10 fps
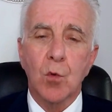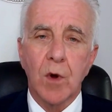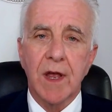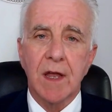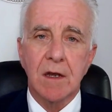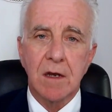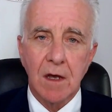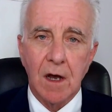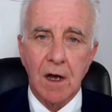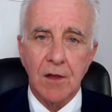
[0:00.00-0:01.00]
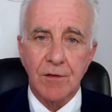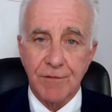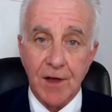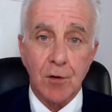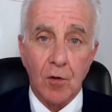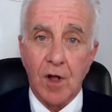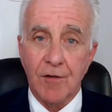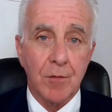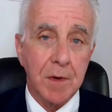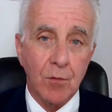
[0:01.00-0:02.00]
when uh, the federal
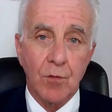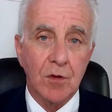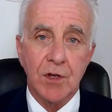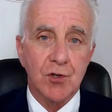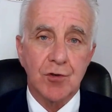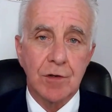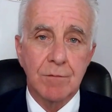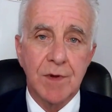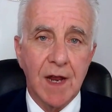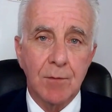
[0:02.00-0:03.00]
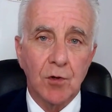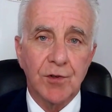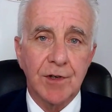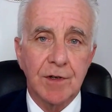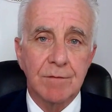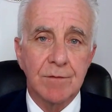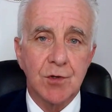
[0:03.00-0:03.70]
government really should be able to